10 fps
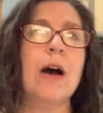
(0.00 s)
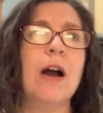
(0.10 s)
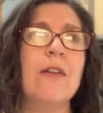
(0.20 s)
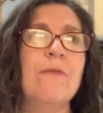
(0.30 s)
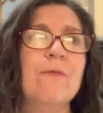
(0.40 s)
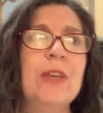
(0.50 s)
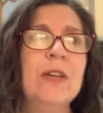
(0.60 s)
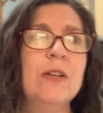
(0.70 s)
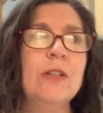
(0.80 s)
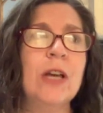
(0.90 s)
I
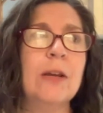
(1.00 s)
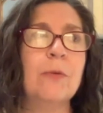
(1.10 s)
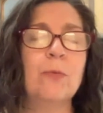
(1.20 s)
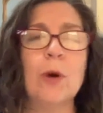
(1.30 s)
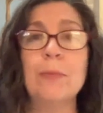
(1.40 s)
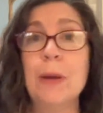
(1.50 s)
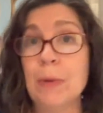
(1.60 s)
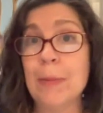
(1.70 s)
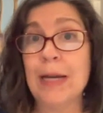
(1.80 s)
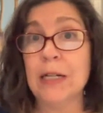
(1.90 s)
feel like when
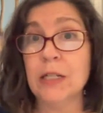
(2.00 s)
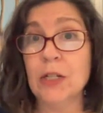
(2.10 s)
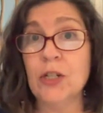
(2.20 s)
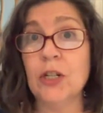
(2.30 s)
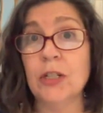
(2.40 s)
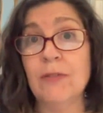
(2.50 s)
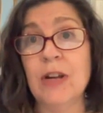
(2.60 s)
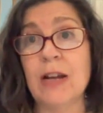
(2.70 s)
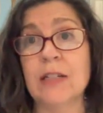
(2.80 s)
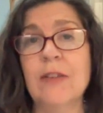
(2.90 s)
people make a decision to leave
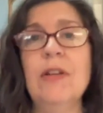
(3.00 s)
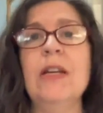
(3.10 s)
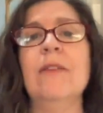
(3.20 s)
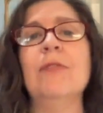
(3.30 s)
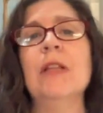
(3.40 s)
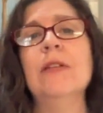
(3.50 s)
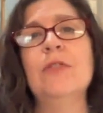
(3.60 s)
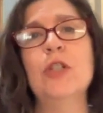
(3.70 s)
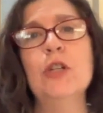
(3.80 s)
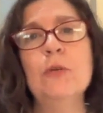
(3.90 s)
an activity, if they leave
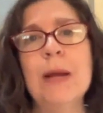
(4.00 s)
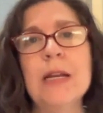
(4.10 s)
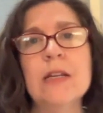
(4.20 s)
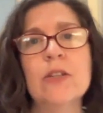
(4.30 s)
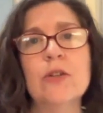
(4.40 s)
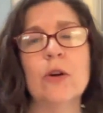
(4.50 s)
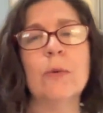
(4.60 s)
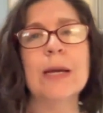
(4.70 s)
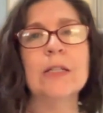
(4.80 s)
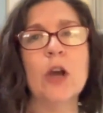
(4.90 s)
too many of the
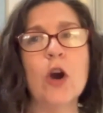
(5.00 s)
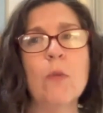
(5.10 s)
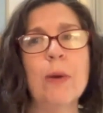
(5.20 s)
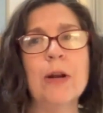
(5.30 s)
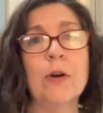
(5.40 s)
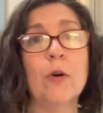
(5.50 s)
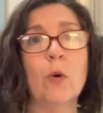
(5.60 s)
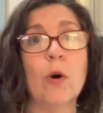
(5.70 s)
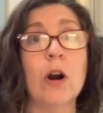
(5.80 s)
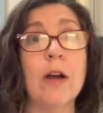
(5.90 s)
doorways open
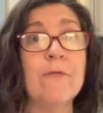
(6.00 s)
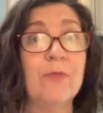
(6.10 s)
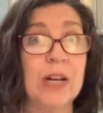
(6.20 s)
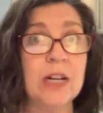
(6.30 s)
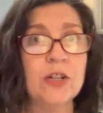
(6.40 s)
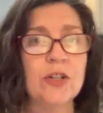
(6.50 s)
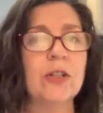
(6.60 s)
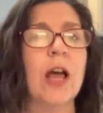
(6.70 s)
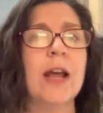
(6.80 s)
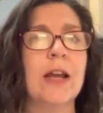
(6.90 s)
or unfinished,
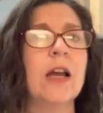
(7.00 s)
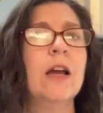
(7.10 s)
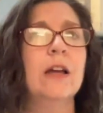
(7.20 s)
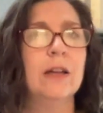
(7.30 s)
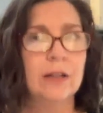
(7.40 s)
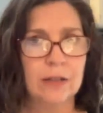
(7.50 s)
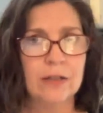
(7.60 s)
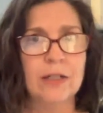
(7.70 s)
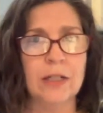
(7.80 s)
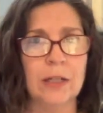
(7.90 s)
like
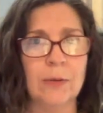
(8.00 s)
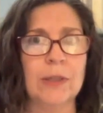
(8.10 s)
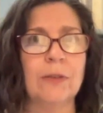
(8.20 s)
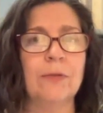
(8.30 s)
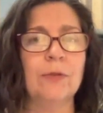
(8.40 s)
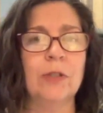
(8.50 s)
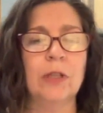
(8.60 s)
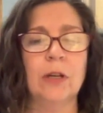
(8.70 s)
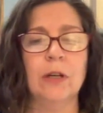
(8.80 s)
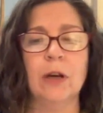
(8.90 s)
dealing with
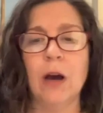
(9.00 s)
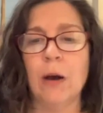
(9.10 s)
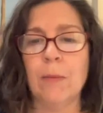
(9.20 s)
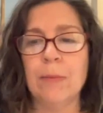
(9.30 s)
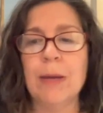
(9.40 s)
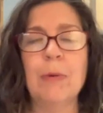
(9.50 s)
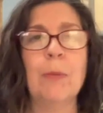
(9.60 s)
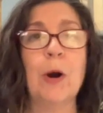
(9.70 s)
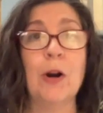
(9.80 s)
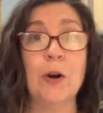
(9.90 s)
the people
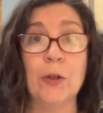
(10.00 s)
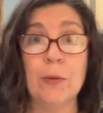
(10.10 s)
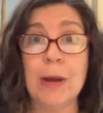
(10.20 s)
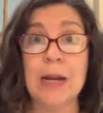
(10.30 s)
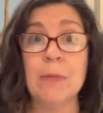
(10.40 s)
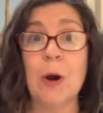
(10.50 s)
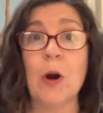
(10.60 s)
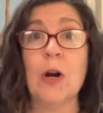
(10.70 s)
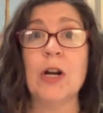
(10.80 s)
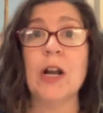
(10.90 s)
part or the money
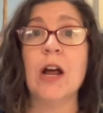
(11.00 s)
part,